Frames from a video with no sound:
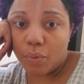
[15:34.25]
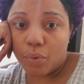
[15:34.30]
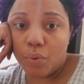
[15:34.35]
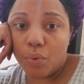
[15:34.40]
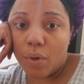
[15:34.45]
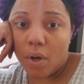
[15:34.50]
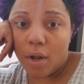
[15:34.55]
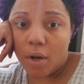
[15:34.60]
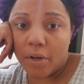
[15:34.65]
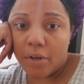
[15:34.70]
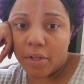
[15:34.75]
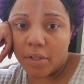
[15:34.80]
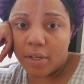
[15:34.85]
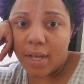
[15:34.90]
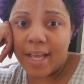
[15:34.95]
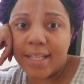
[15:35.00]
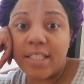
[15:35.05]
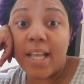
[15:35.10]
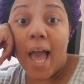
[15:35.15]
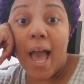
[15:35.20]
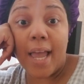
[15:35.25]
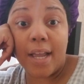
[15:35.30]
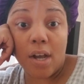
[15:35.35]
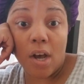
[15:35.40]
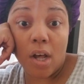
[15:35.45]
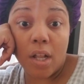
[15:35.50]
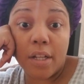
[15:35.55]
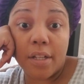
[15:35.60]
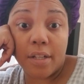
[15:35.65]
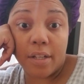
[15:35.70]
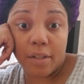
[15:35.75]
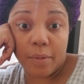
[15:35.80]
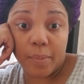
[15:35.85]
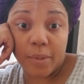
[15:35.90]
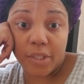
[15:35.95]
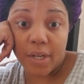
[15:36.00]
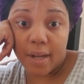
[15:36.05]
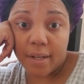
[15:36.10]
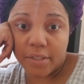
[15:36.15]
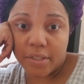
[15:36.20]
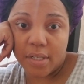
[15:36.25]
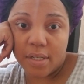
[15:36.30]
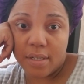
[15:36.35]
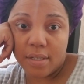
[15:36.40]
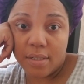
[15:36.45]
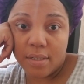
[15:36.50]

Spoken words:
you call another. I said, I call another Bajaji.